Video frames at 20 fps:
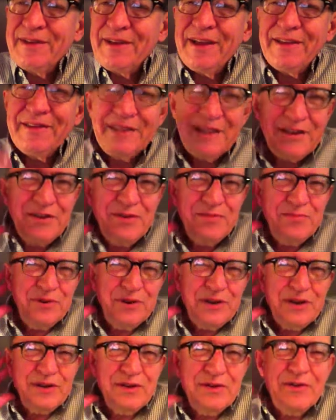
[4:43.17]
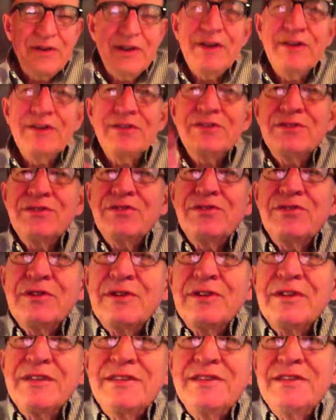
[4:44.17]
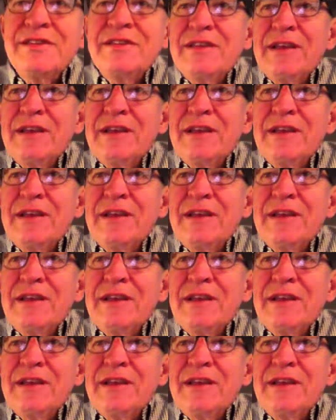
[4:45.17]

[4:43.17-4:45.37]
And then you put on your ears so that you can listen to